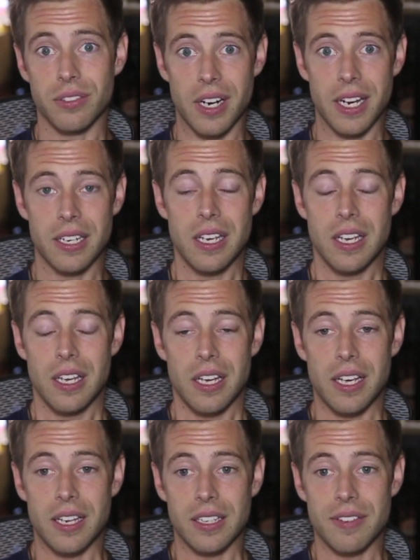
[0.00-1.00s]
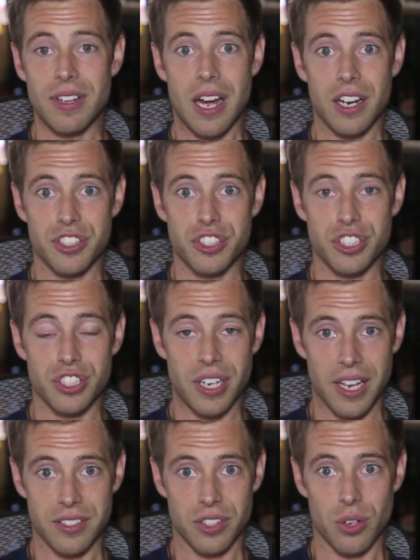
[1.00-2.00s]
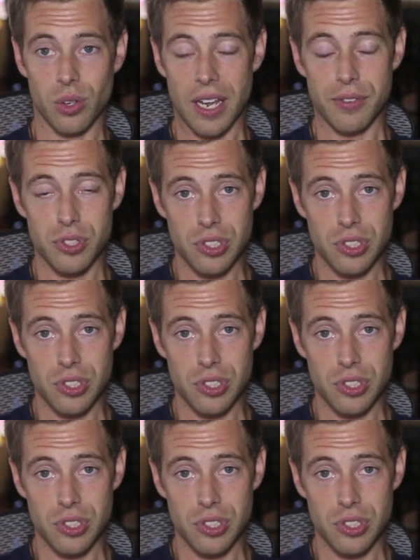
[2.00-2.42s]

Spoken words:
right, and live on oxygen tanks our whole life.